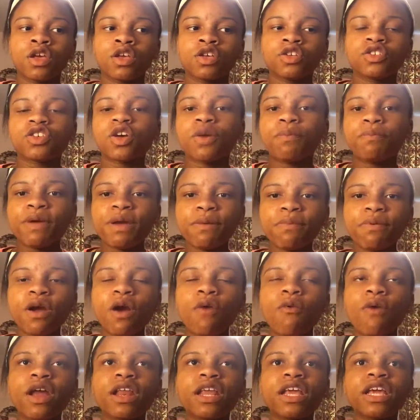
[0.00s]
So people
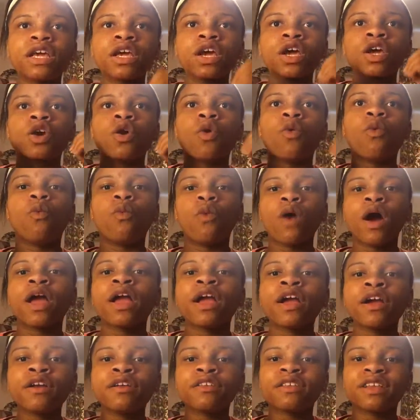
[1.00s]
are wondering,
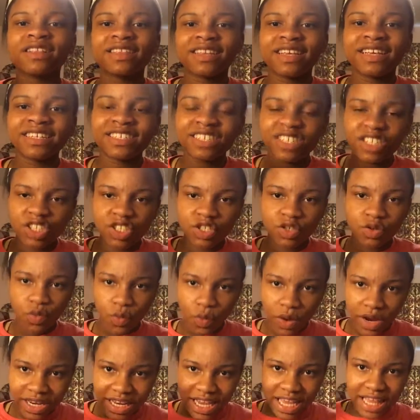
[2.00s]
where did this
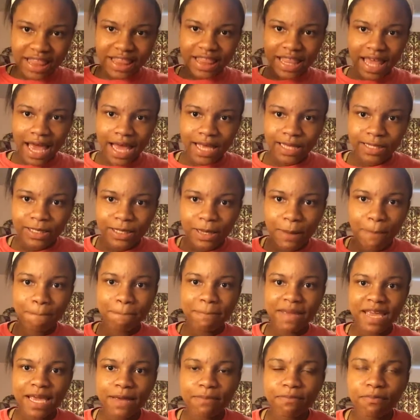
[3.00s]
20,000
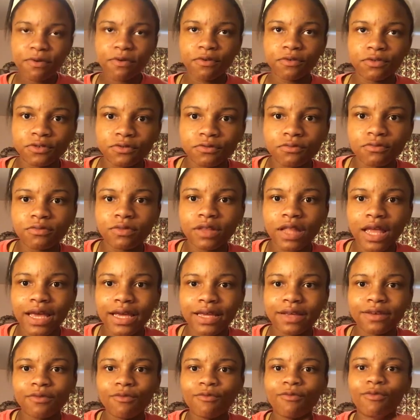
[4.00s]
people,
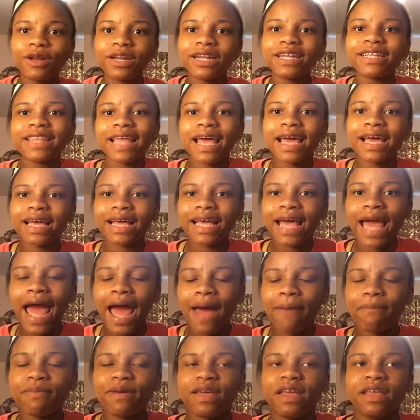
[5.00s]
where did that
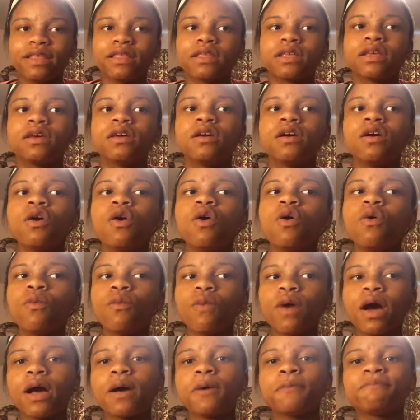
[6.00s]
happen?
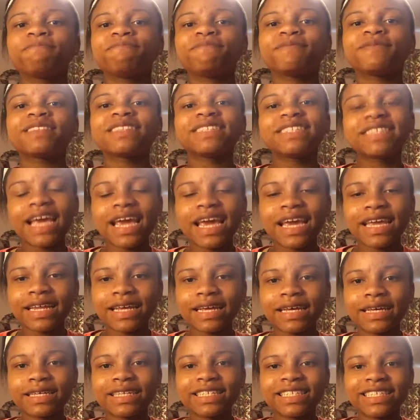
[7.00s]
Well,
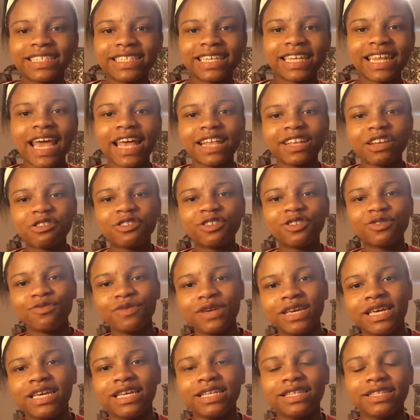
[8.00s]
Tana sent out a
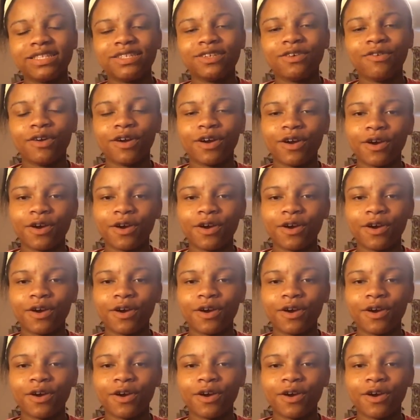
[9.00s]
tweet to a